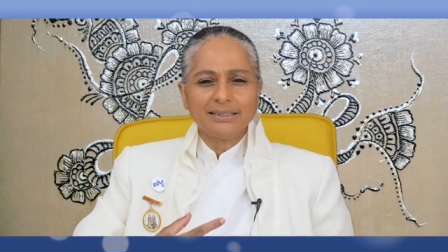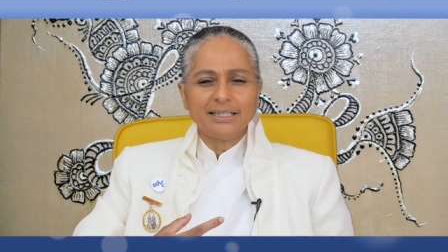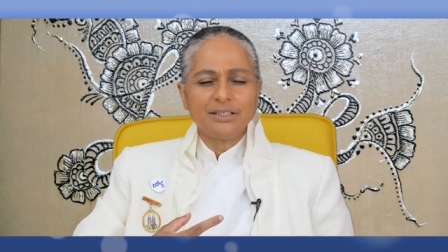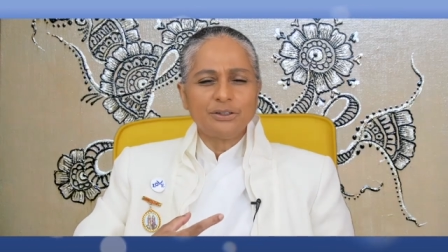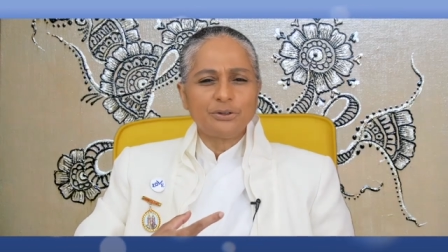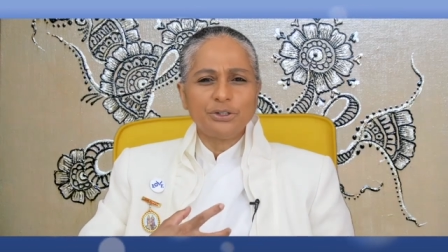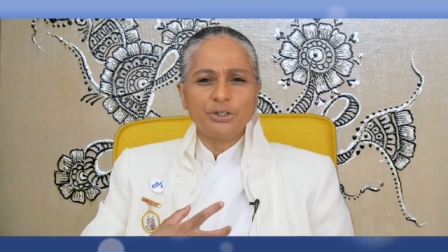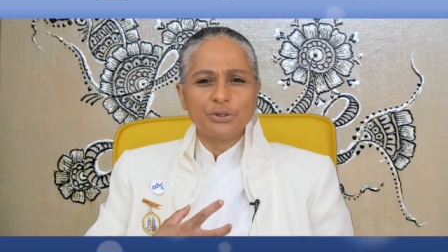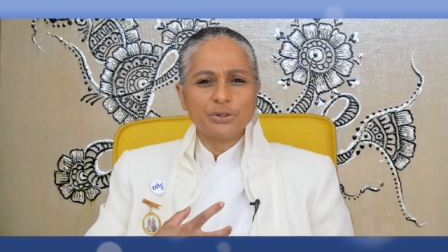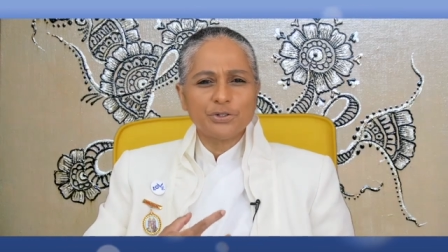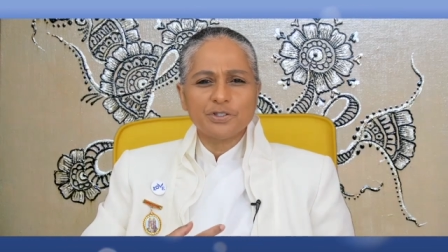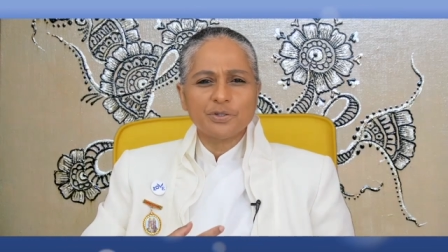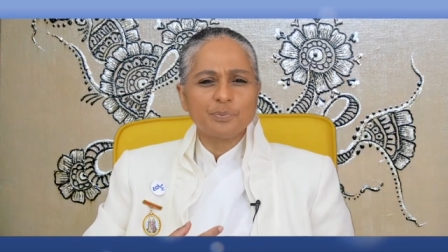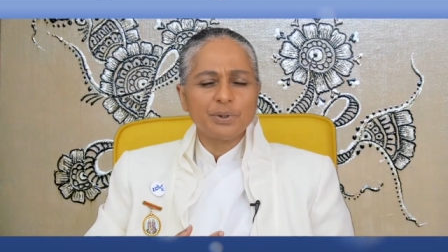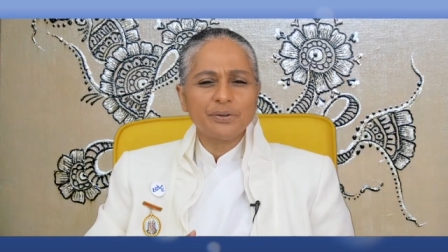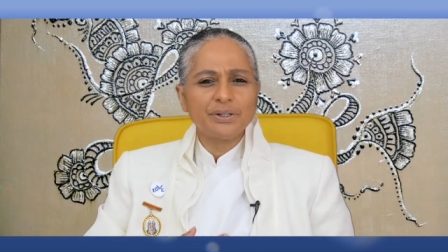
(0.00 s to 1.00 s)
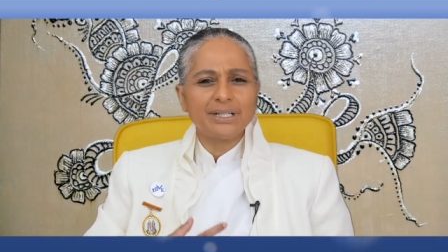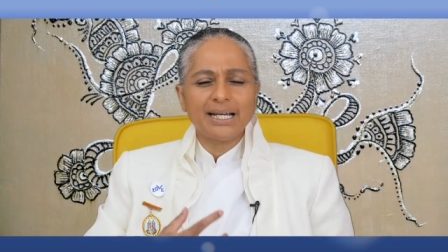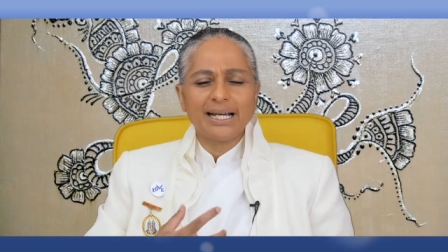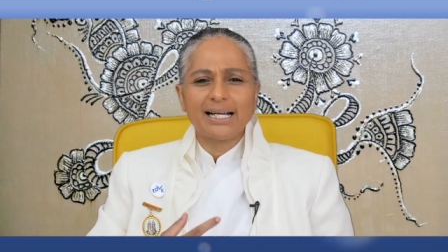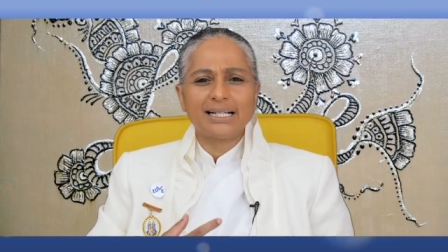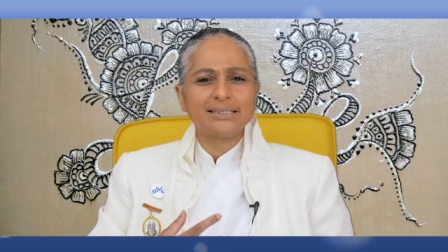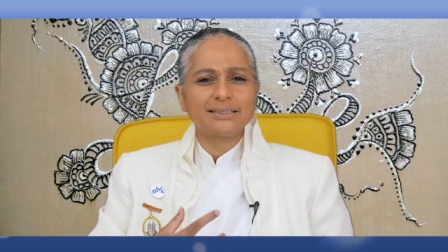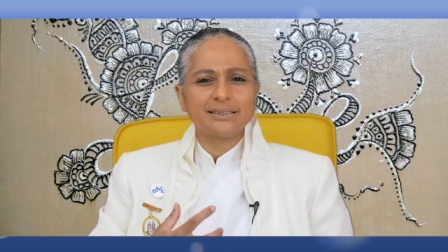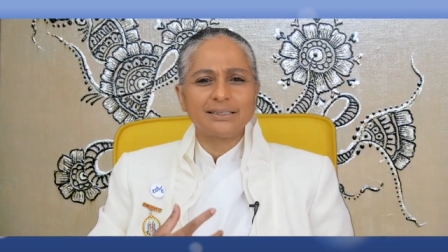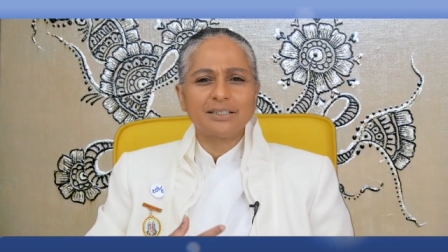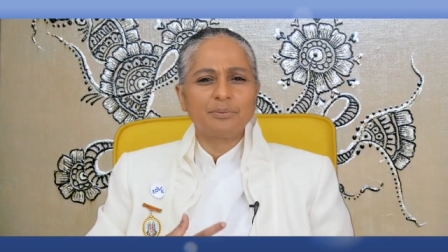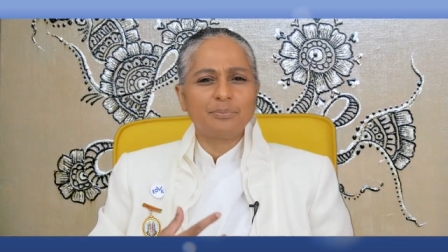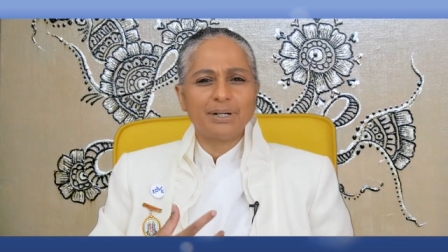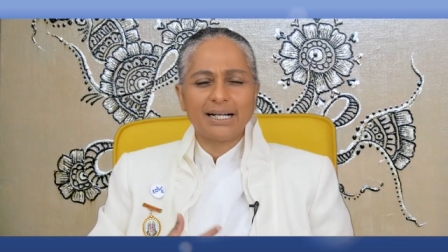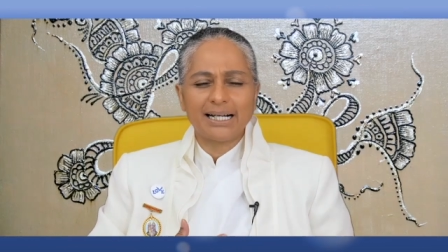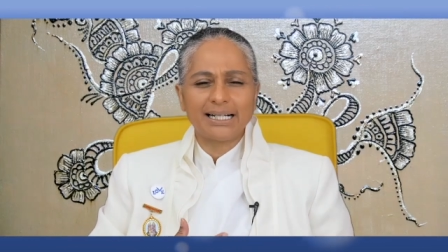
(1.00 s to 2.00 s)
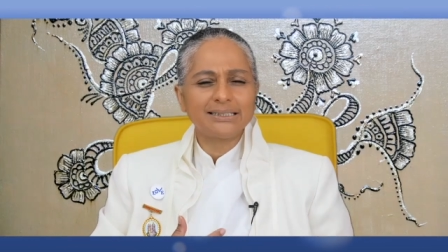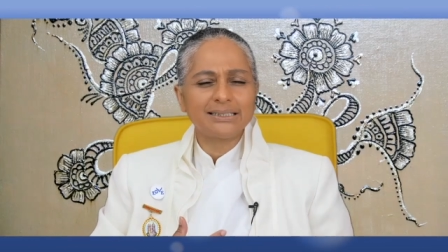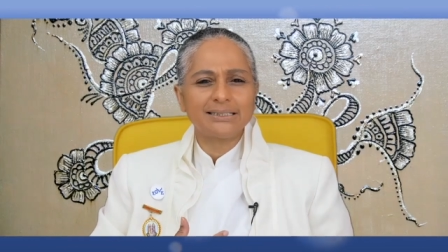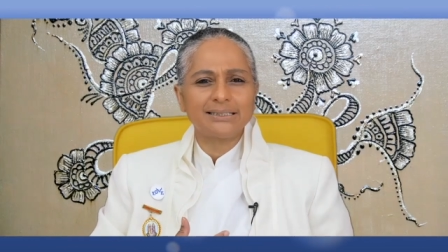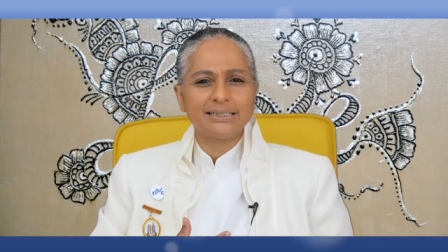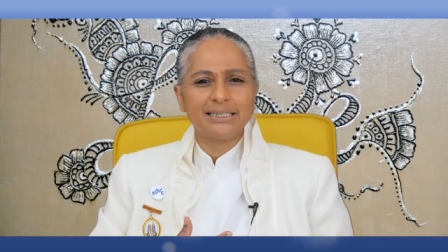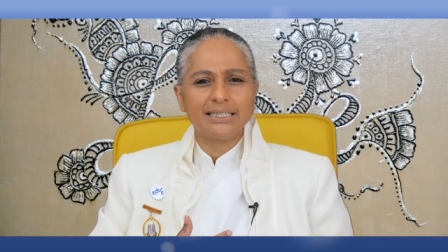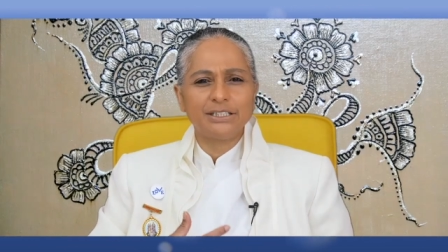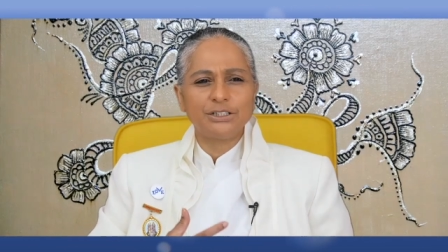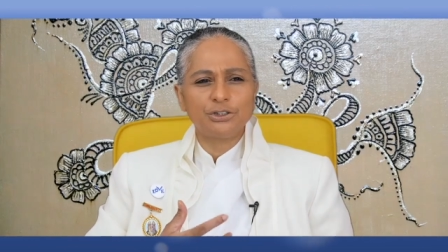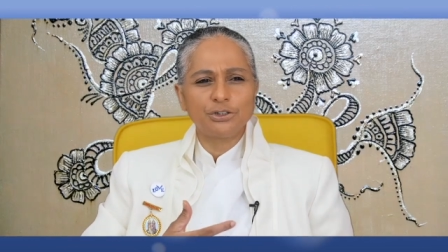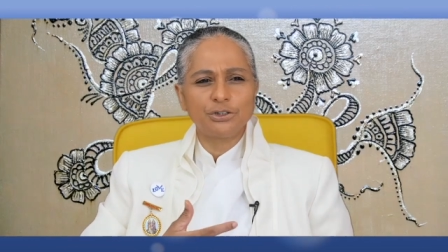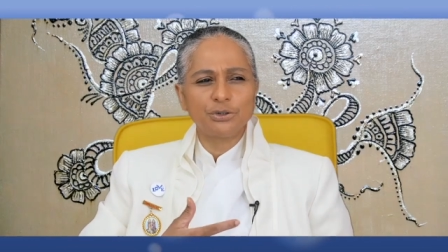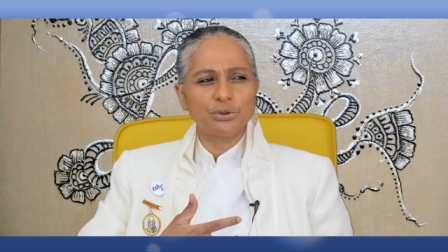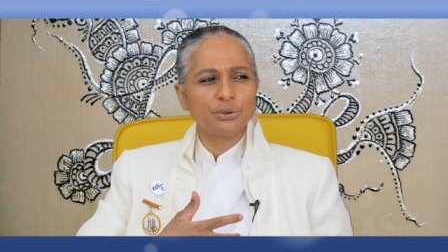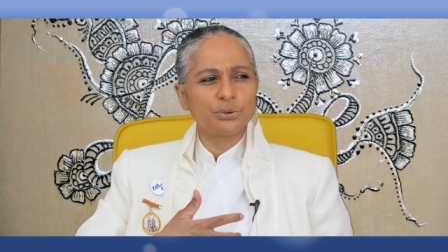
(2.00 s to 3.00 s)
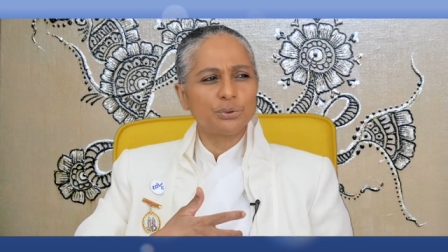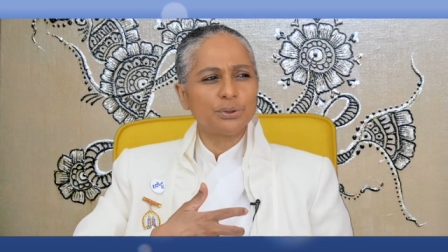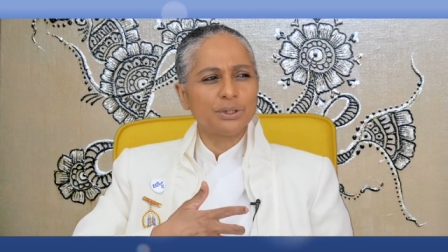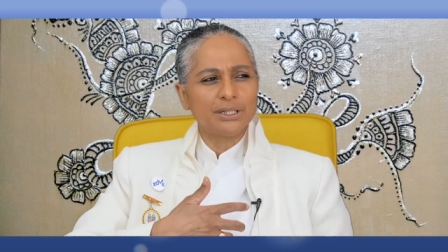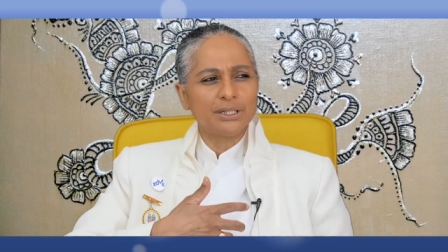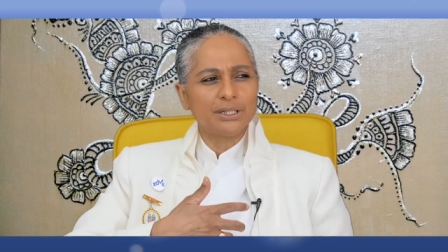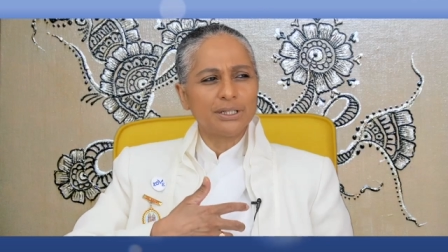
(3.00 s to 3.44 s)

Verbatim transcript: you know, your spirit has the capacity to